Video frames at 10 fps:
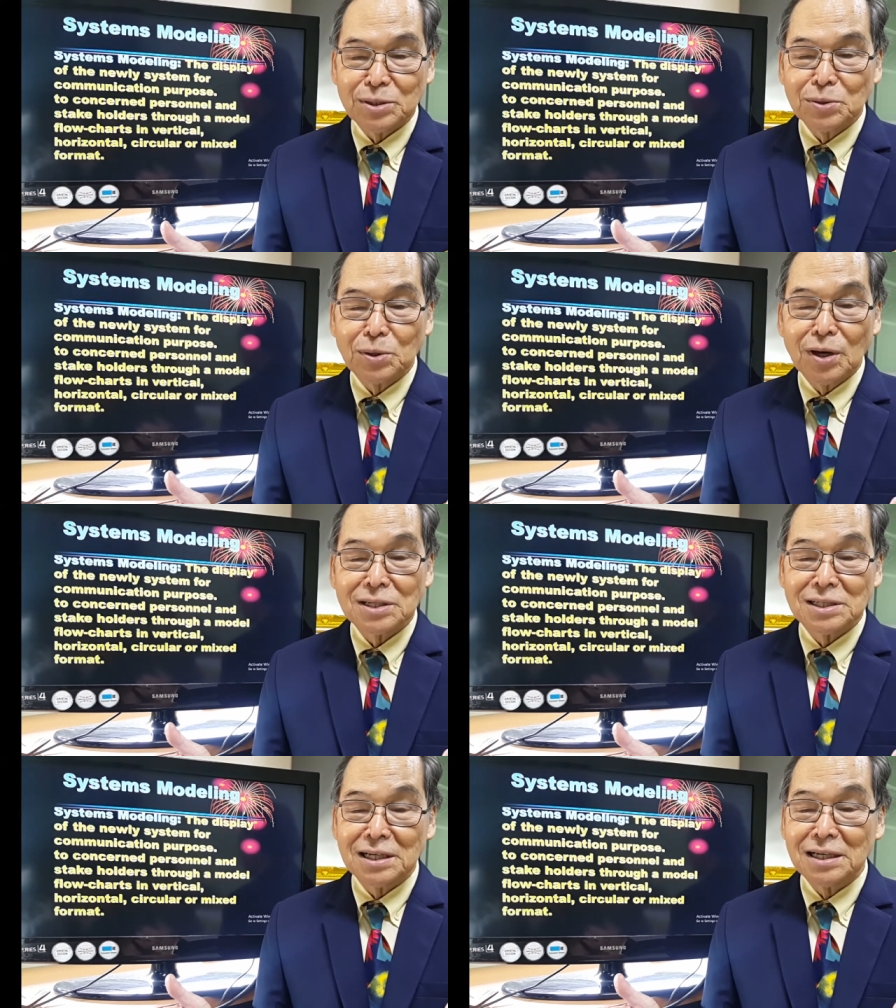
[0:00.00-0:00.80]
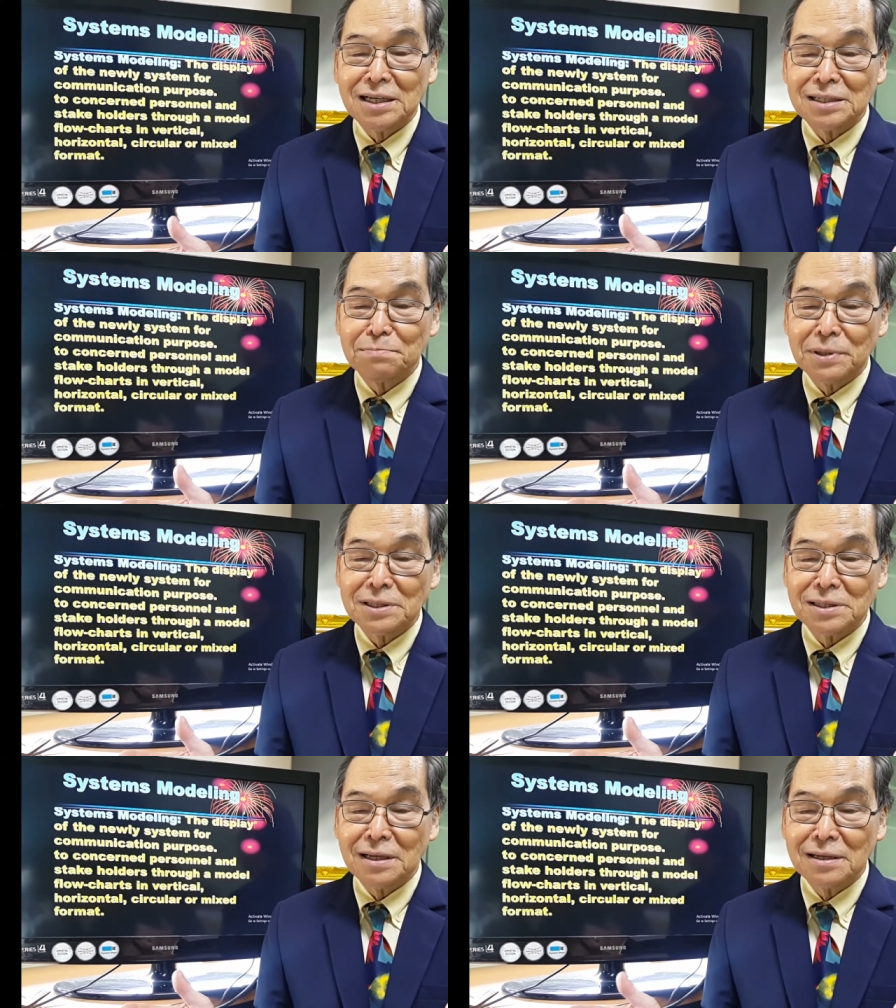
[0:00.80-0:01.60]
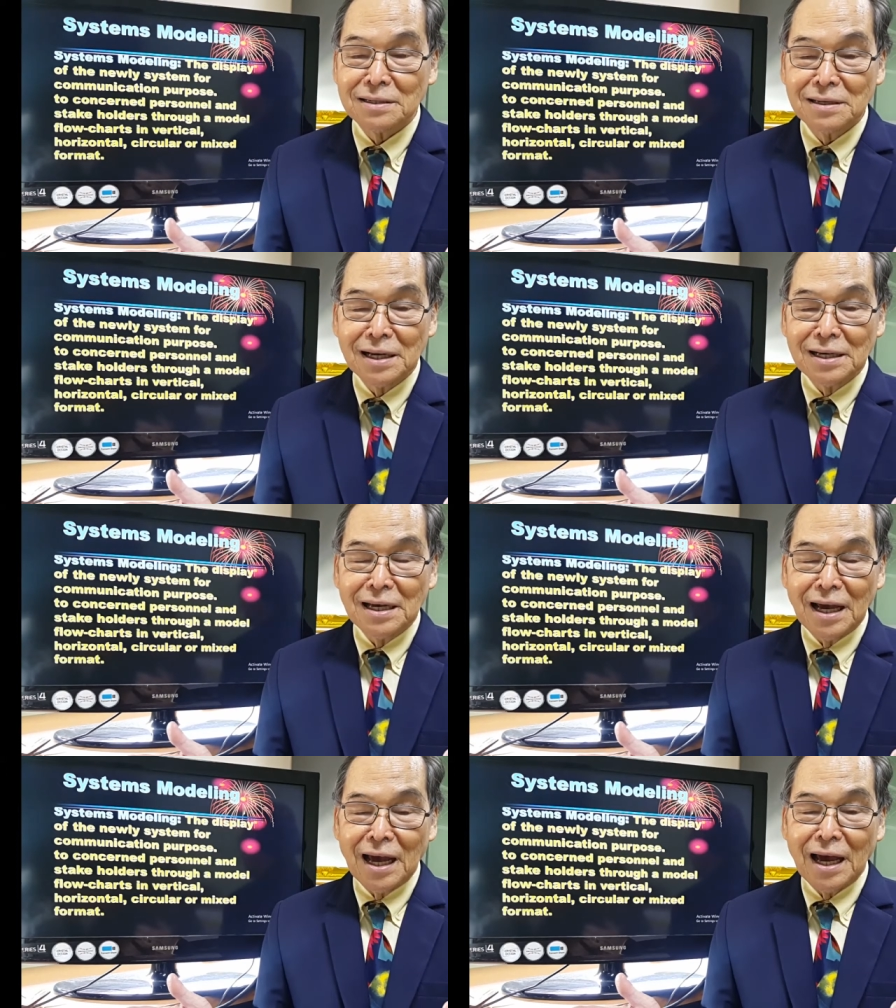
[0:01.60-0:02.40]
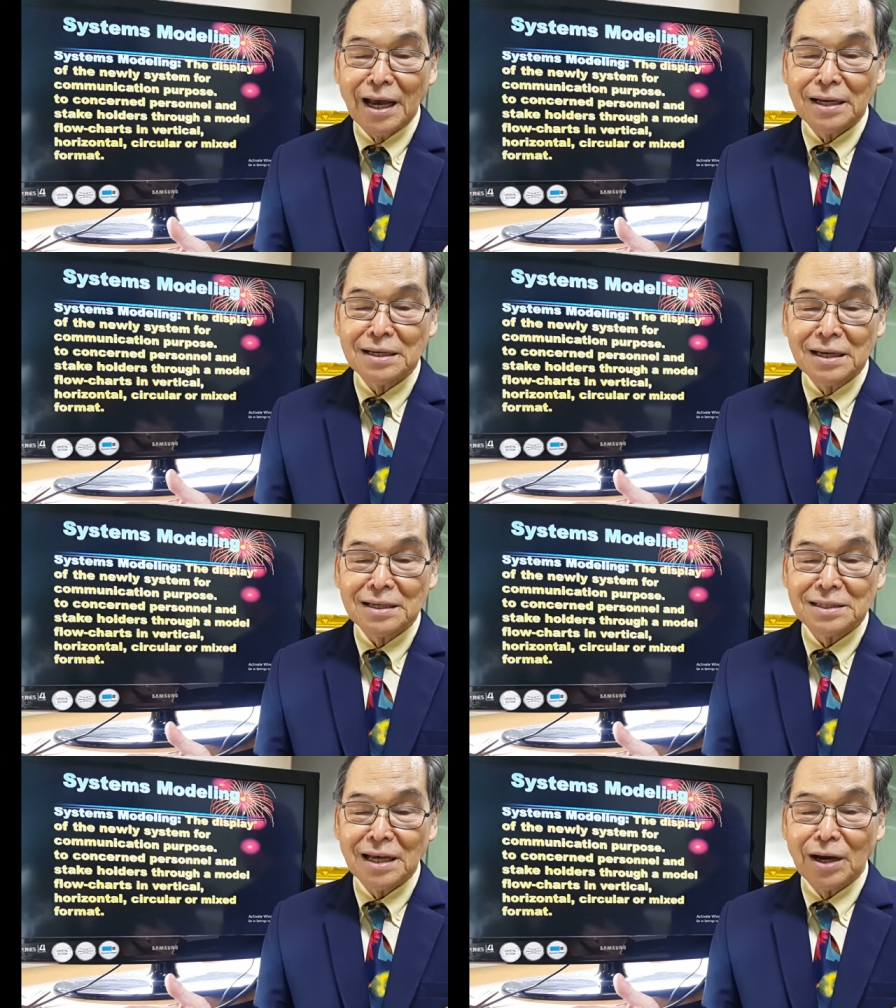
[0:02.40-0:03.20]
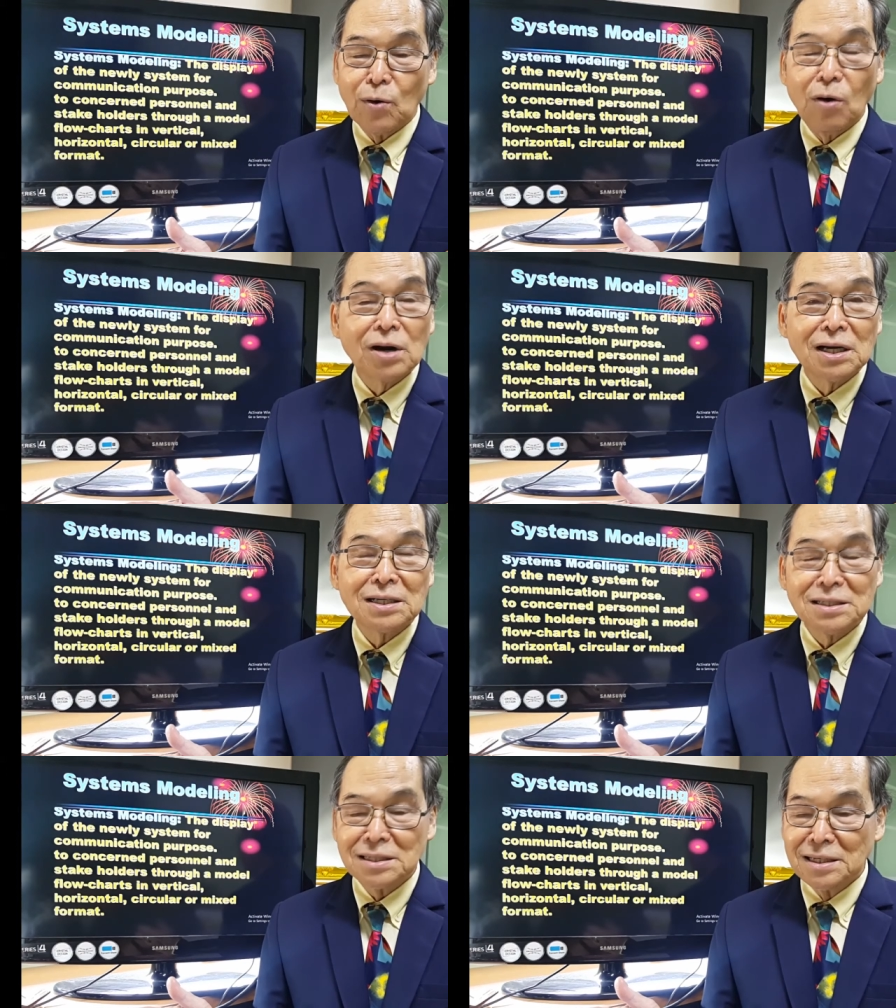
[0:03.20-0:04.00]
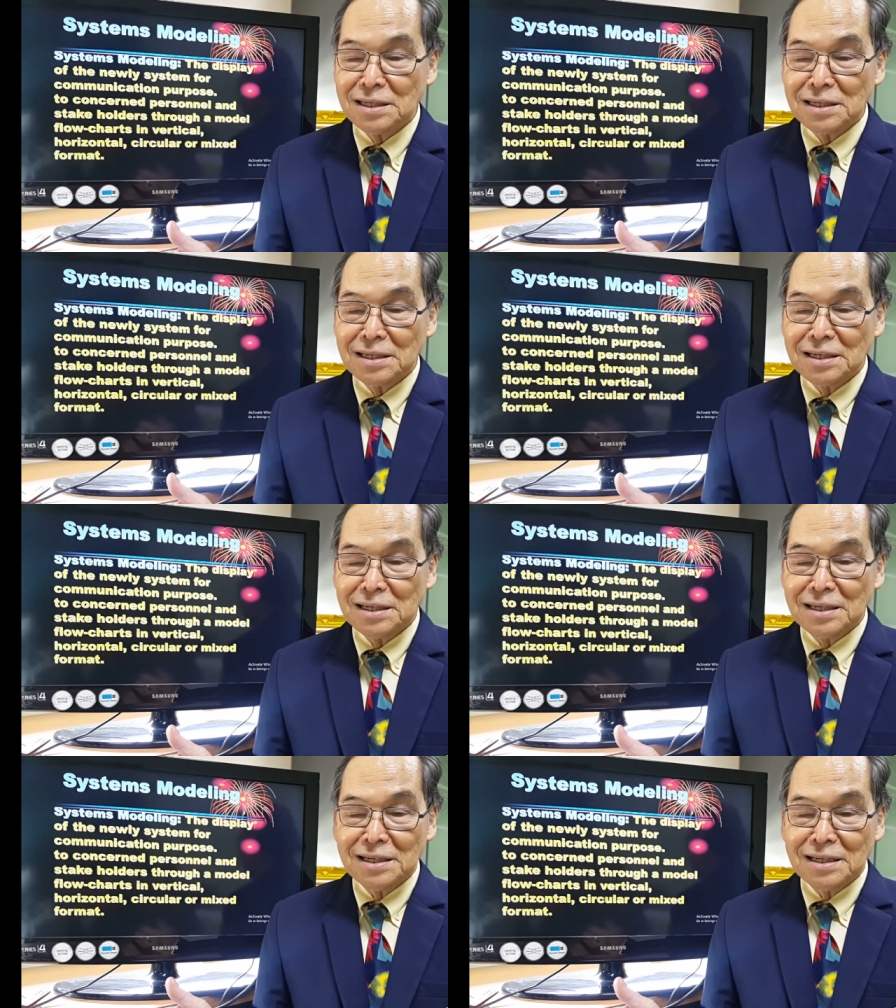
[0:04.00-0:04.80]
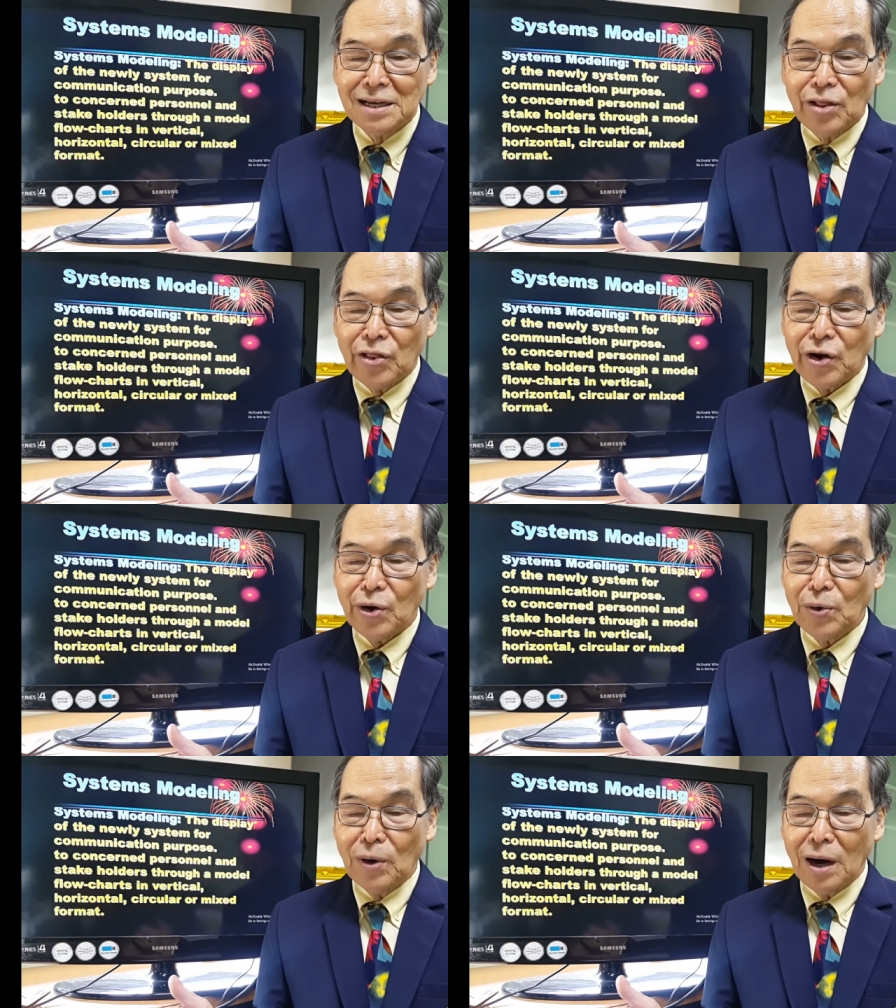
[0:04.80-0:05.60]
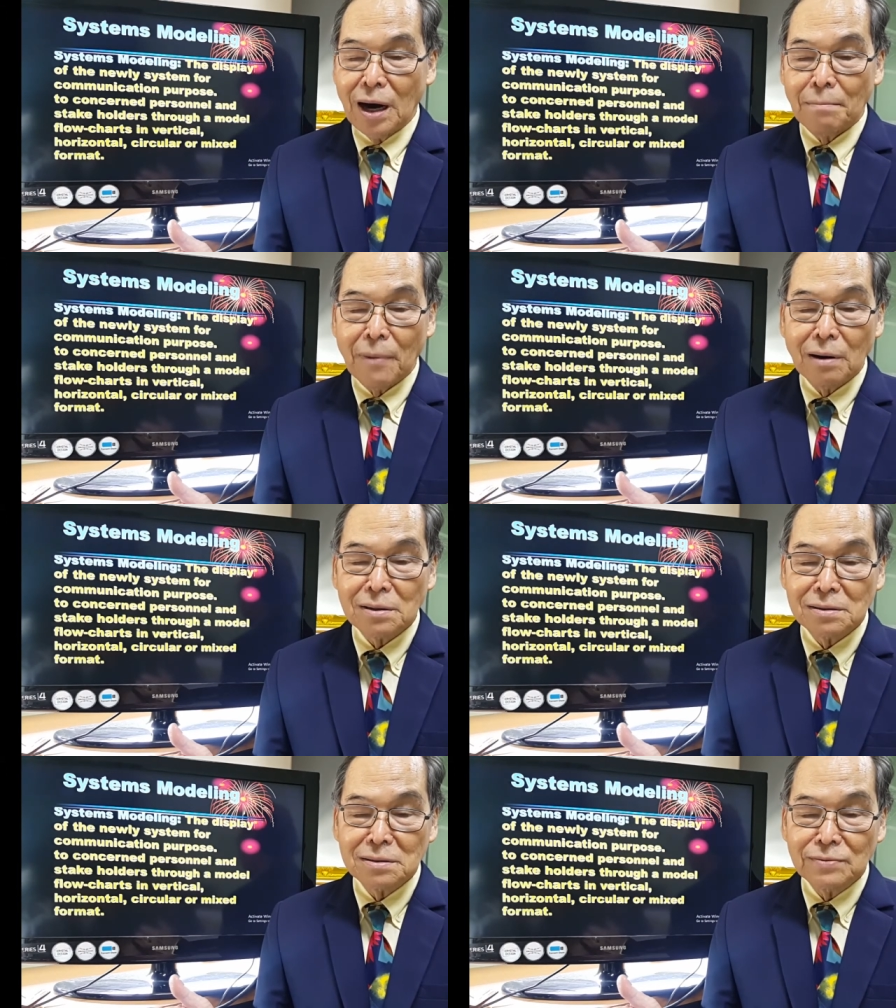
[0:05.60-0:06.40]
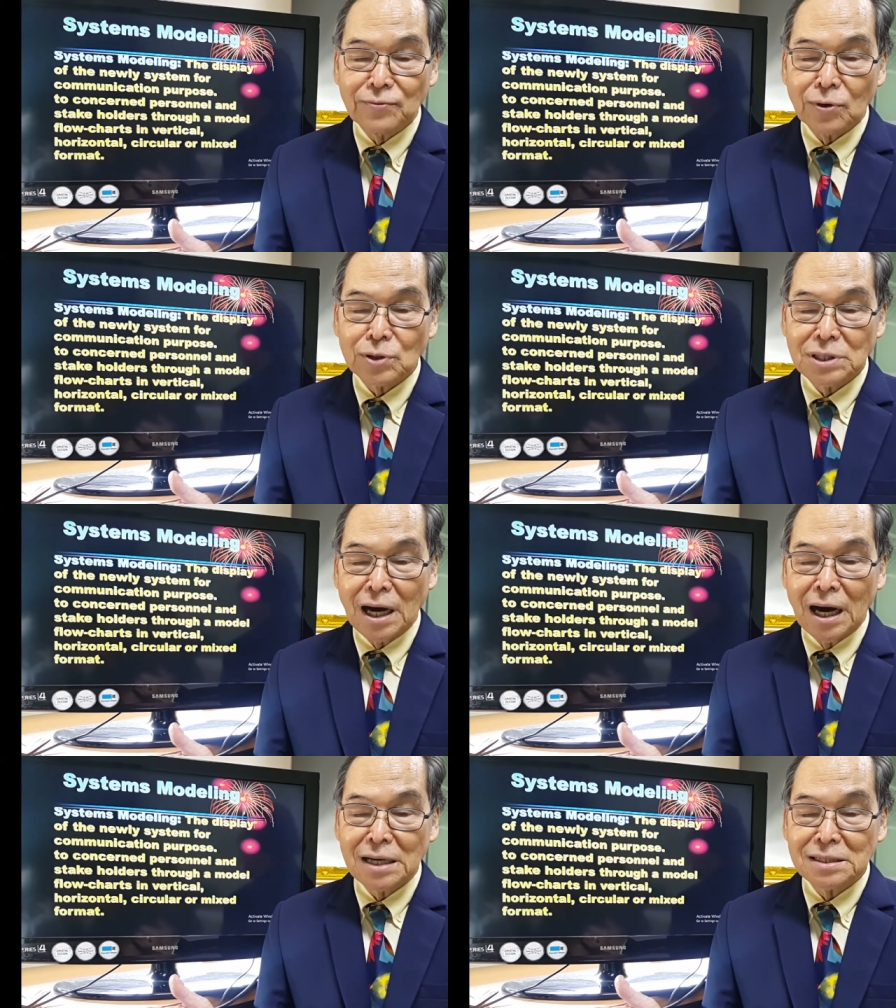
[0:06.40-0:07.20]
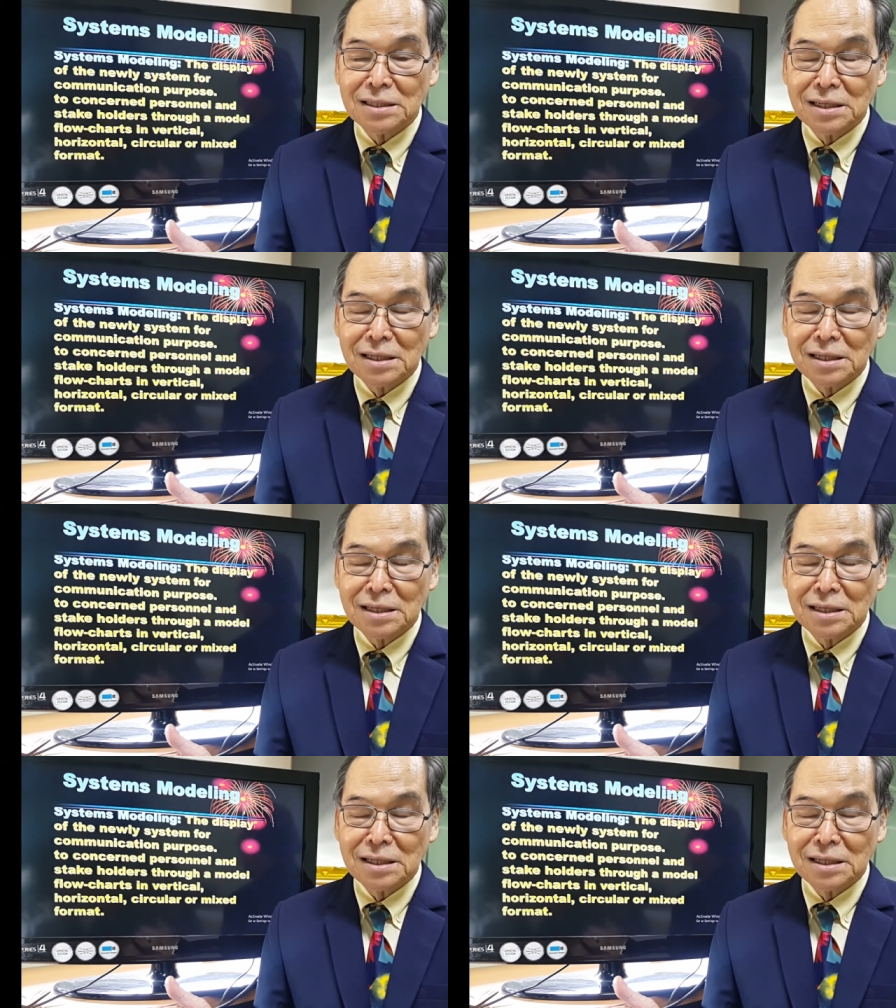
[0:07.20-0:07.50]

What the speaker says: To concerned personnel and stakeholders through a model flowchart